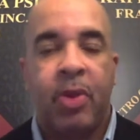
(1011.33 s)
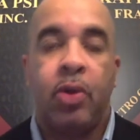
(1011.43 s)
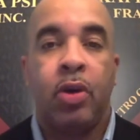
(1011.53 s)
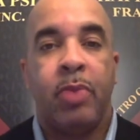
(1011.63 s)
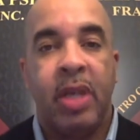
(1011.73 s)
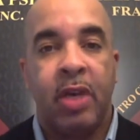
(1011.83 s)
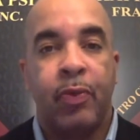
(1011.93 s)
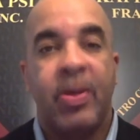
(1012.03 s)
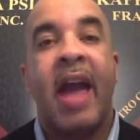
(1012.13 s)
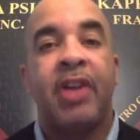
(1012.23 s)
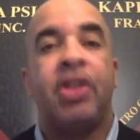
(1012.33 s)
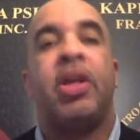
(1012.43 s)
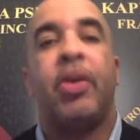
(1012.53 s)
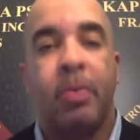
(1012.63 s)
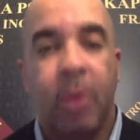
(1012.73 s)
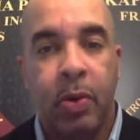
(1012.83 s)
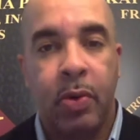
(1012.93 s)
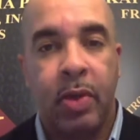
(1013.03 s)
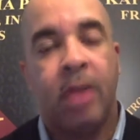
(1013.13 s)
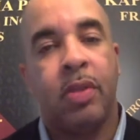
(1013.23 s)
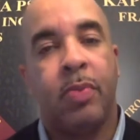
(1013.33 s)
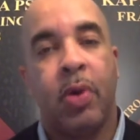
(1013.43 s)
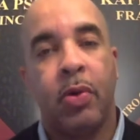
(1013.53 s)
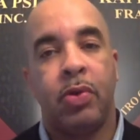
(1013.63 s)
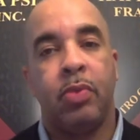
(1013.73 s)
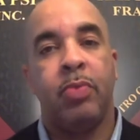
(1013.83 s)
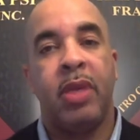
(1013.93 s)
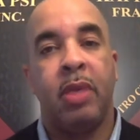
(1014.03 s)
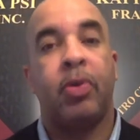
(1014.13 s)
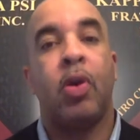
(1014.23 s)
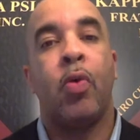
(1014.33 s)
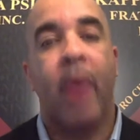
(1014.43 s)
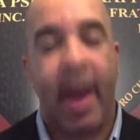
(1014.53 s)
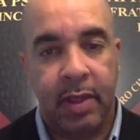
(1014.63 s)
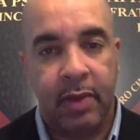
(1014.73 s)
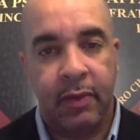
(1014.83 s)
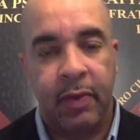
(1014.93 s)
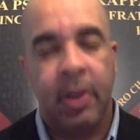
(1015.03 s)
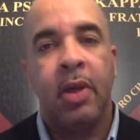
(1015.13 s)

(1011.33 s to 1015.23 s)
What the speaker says: You're going to be in reactionary mode as opposed to being proactive.